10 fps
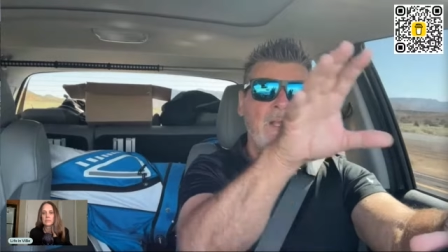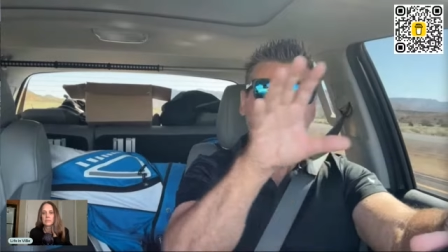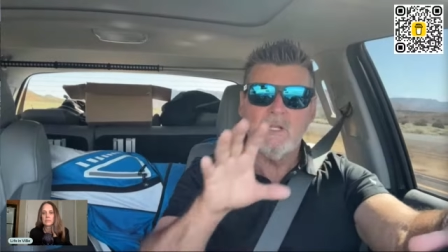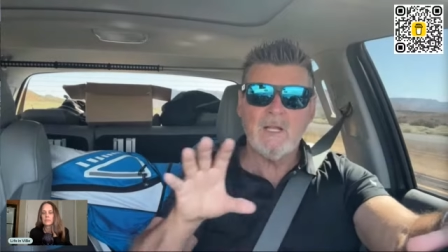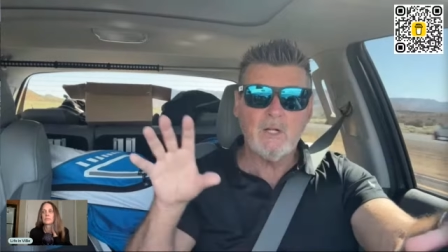
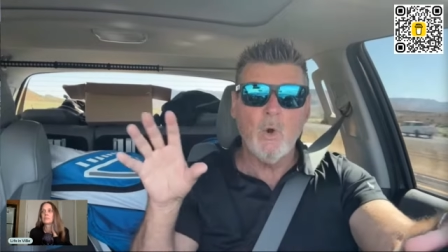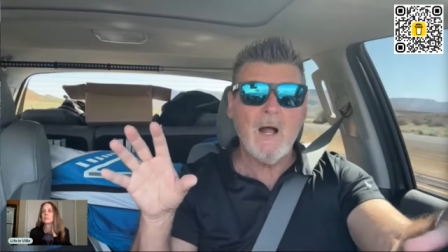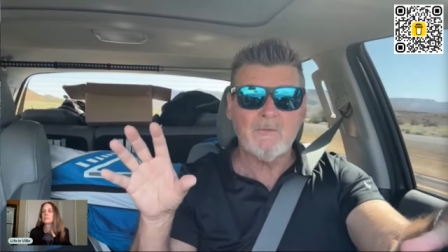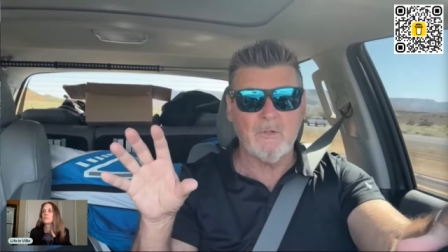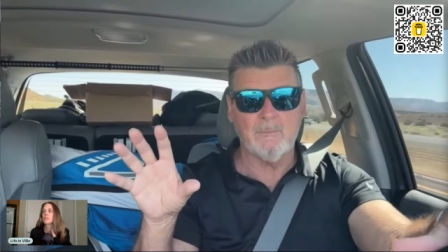You got to go
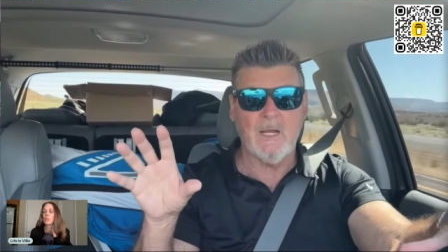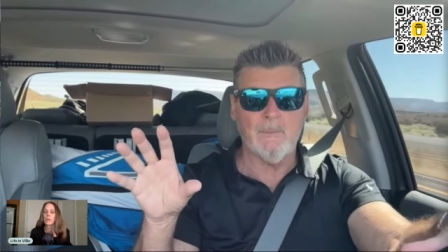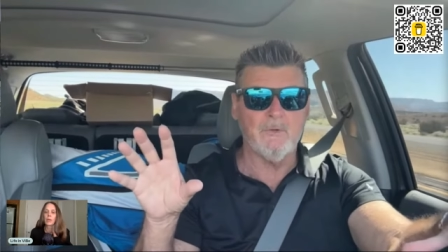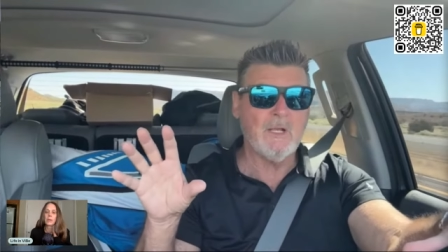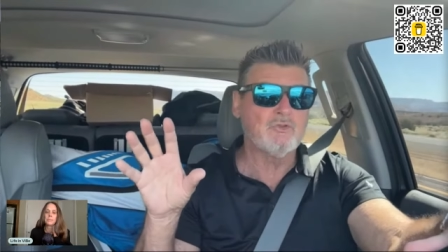out sometimes.
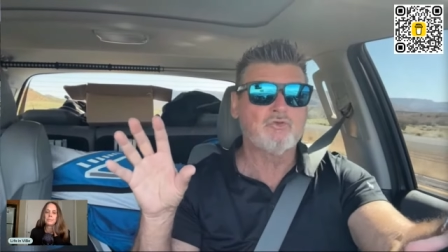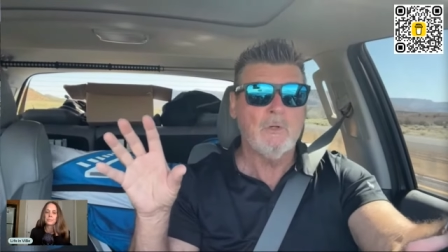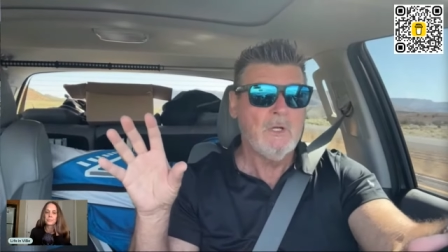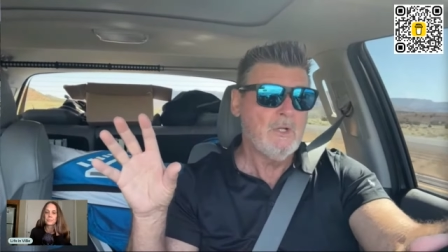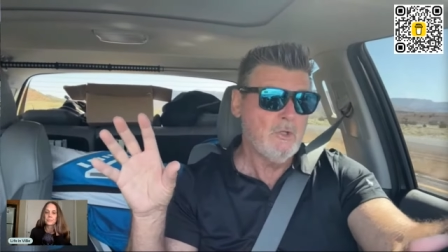You got to
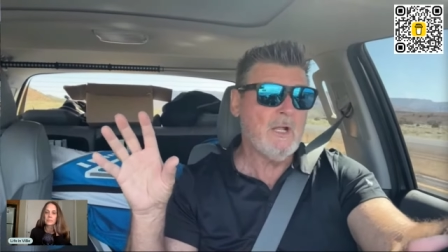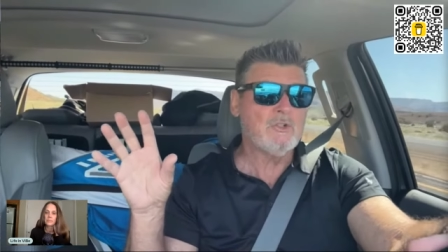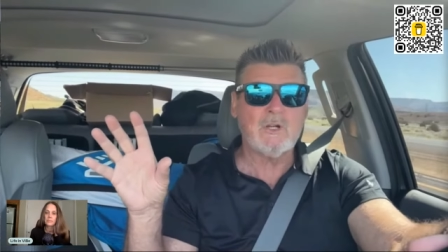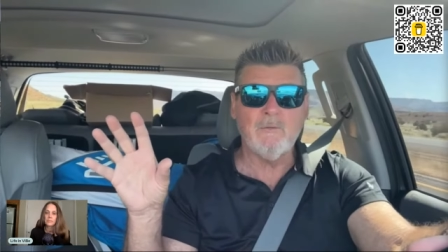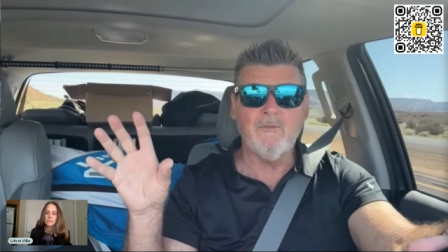you got to
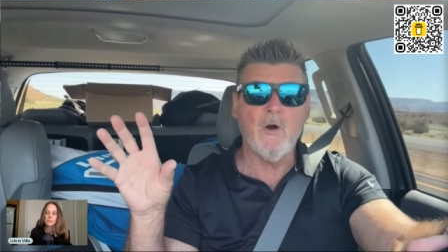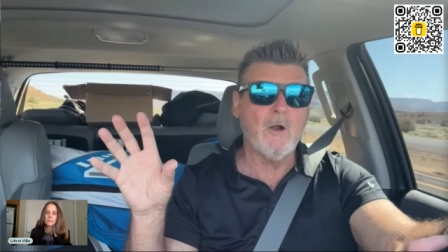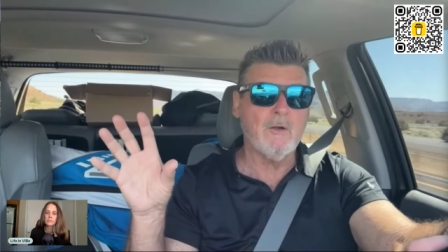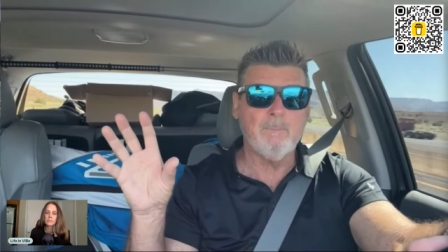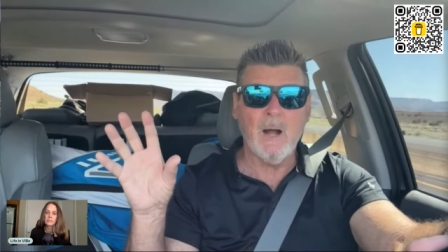travel far
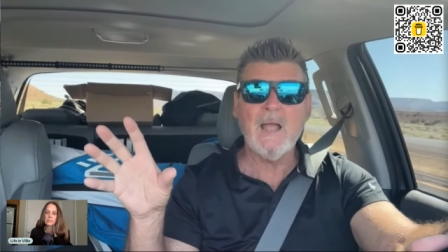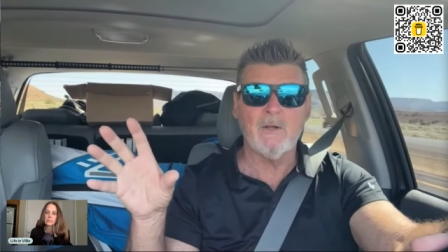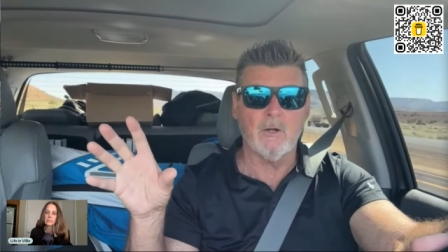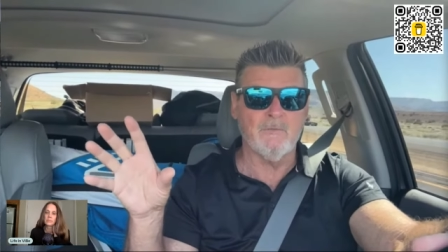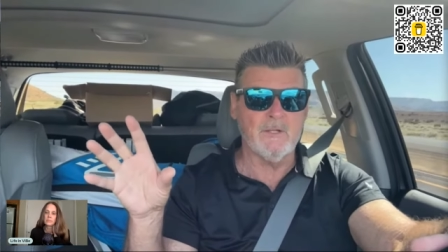to buy an
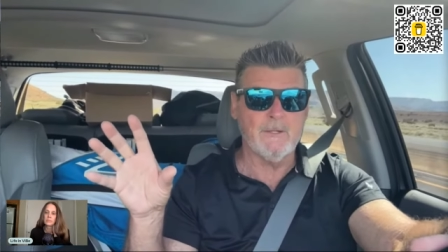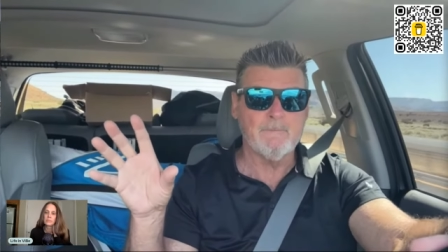R V.